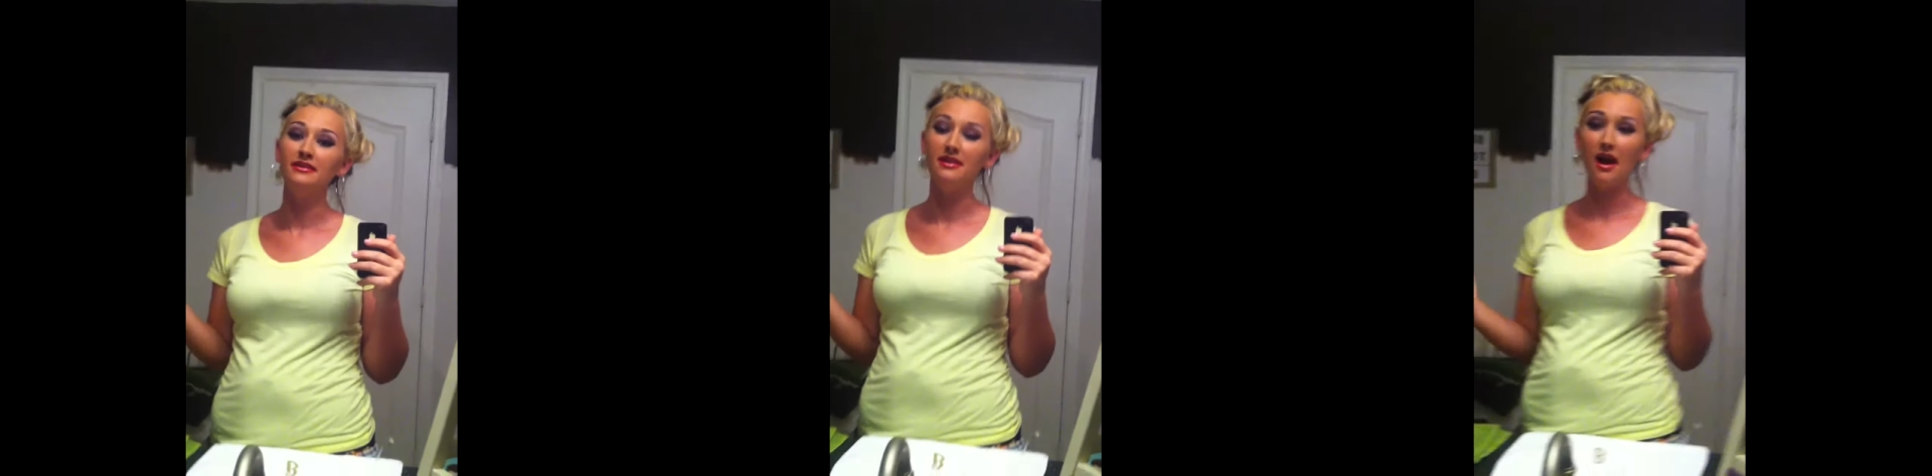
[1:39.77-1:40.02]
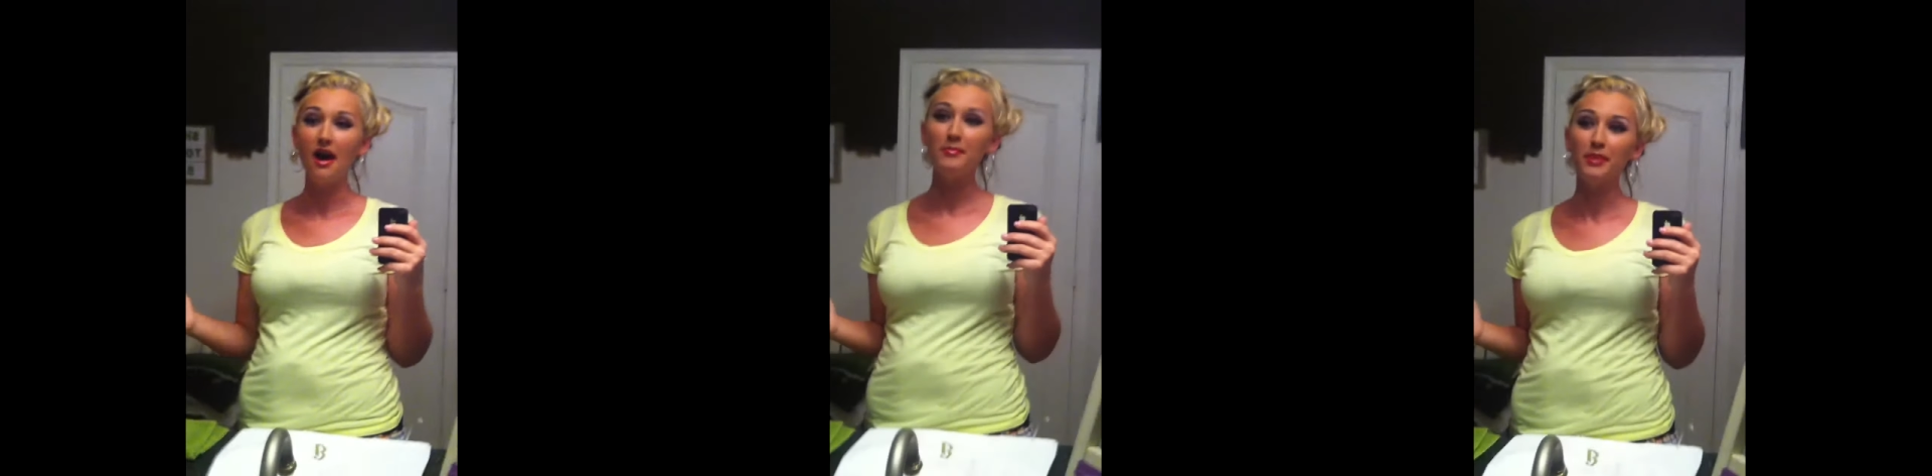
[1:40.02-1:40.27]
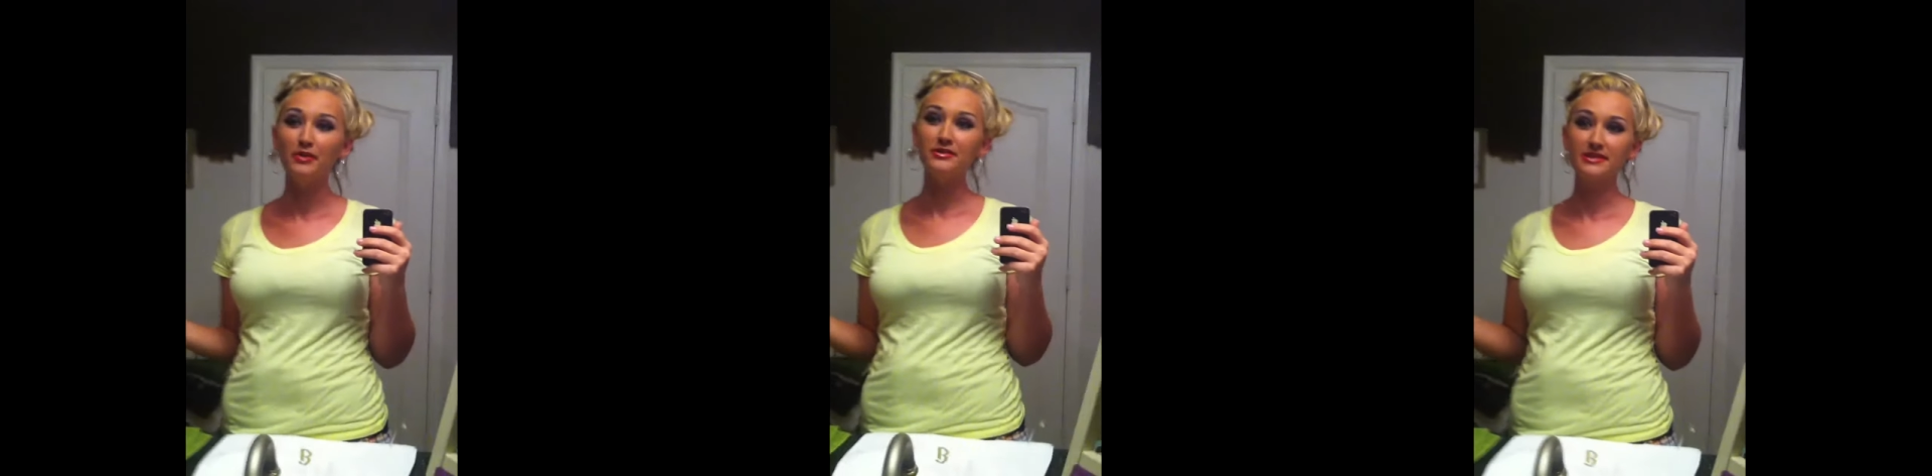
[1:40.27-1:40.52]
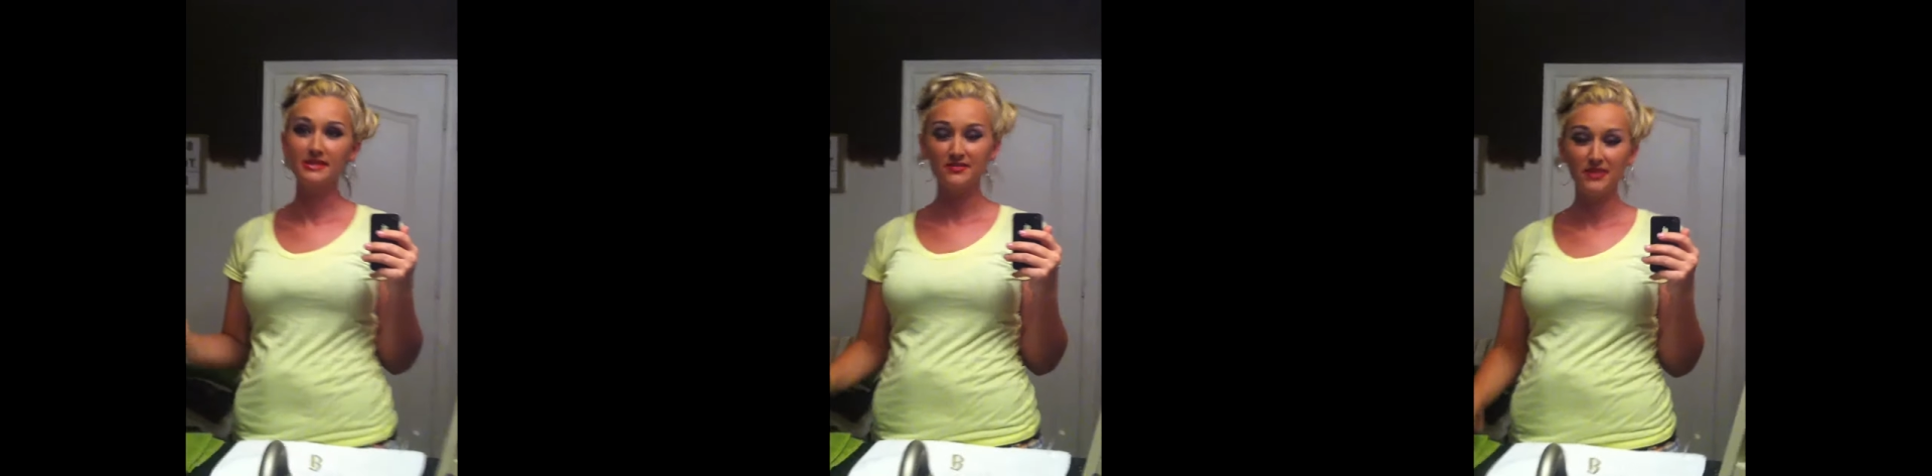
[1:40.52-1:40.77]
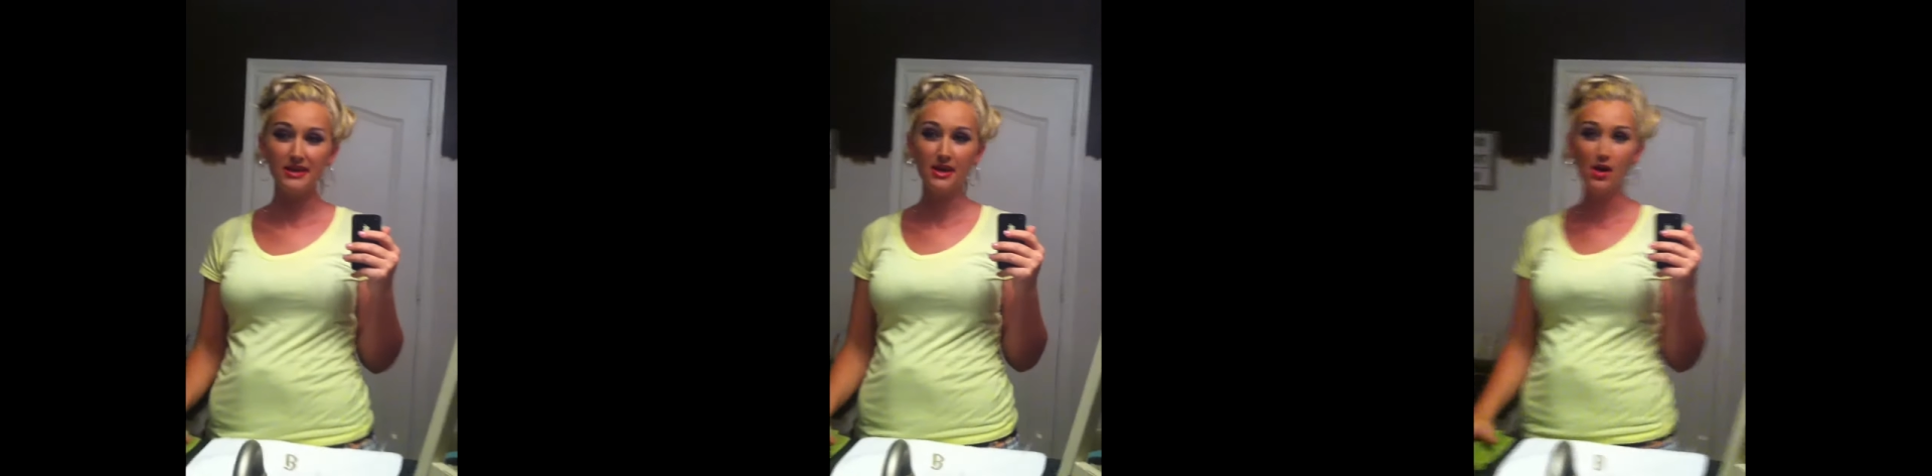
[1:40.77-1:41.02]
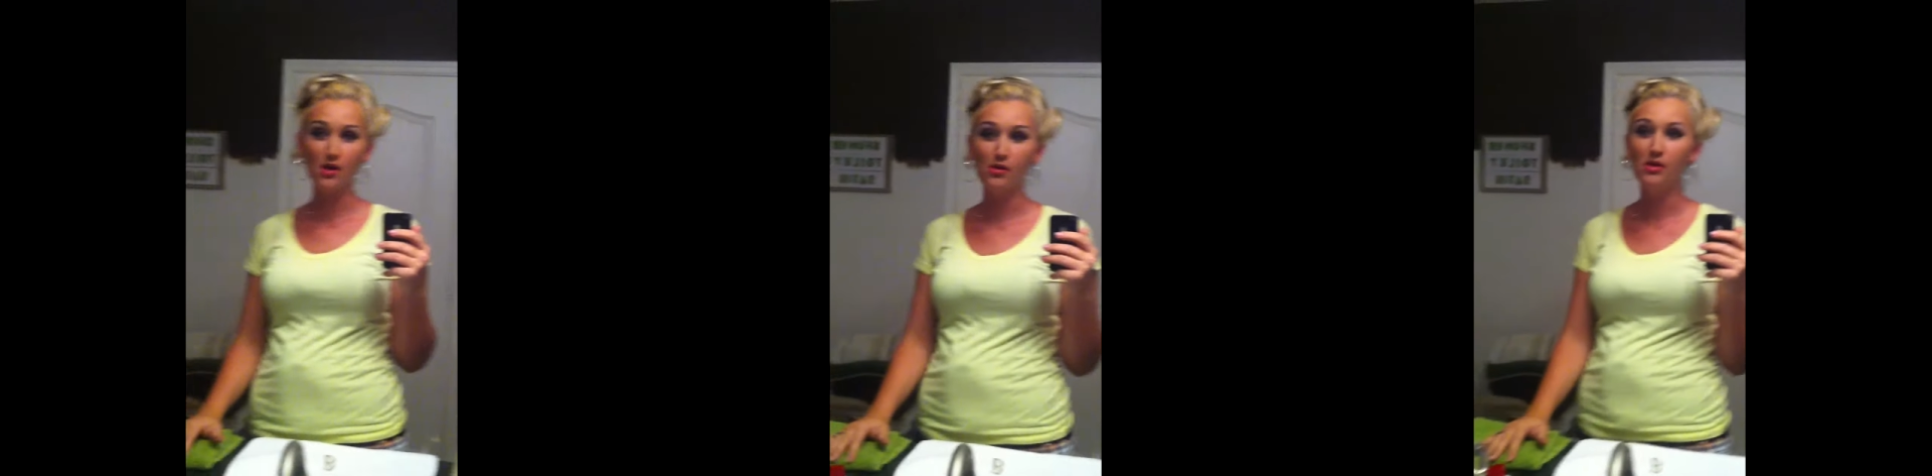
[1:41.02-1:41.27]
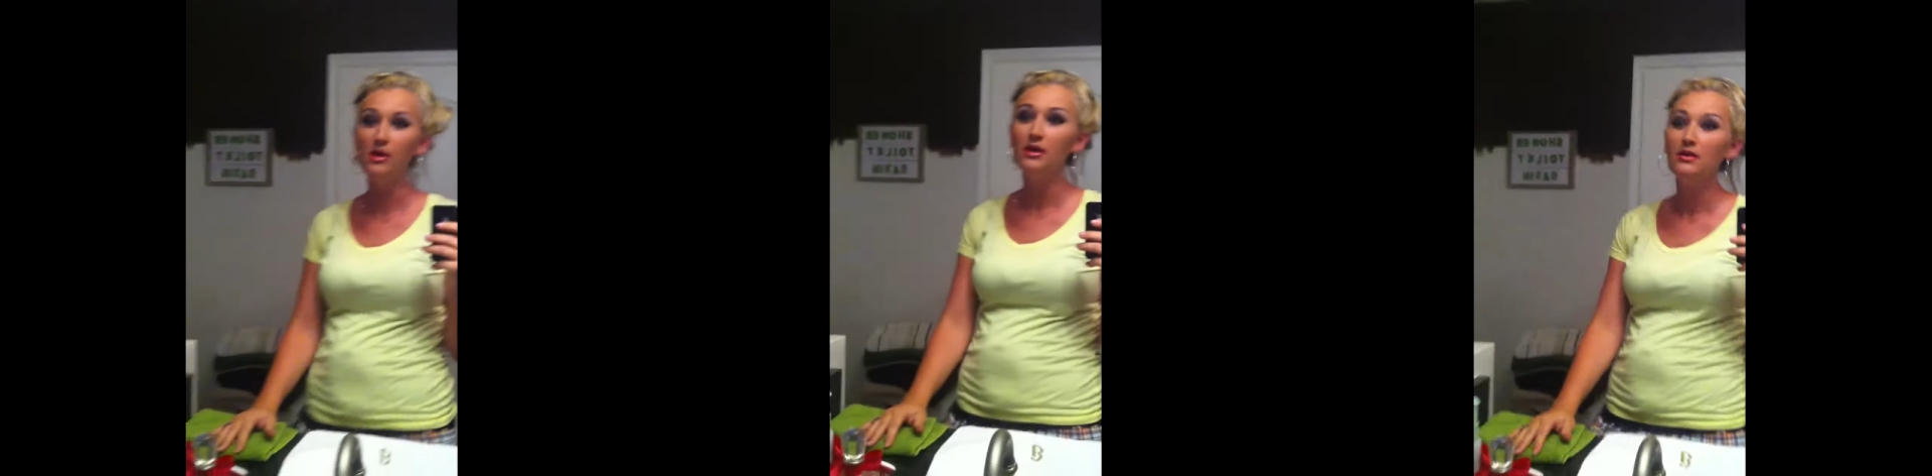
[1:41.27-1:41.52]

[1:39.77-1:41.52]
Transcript: not post this video